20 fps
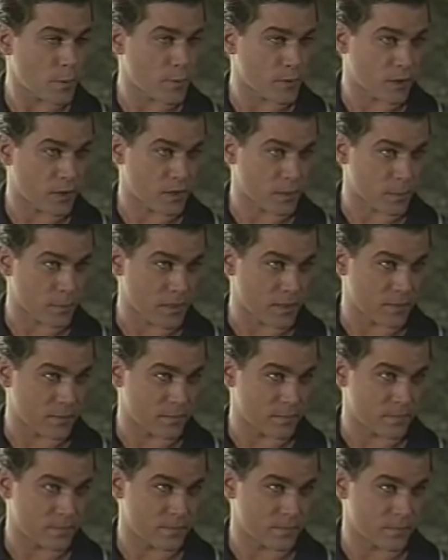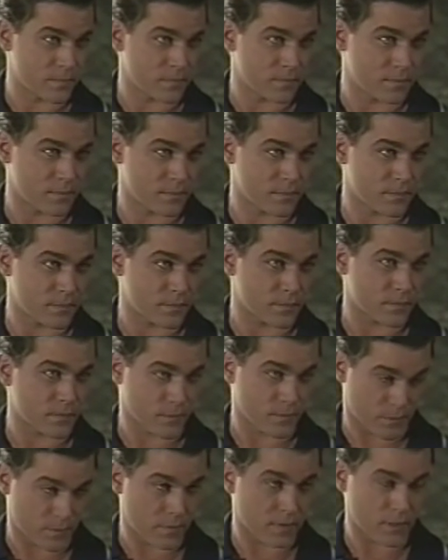what we talked about. You
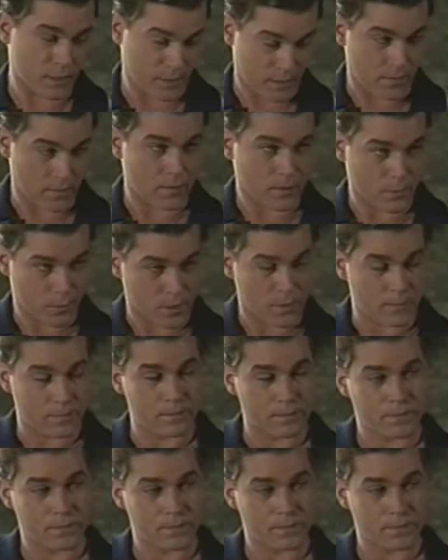think it's all right? Yeah, come on.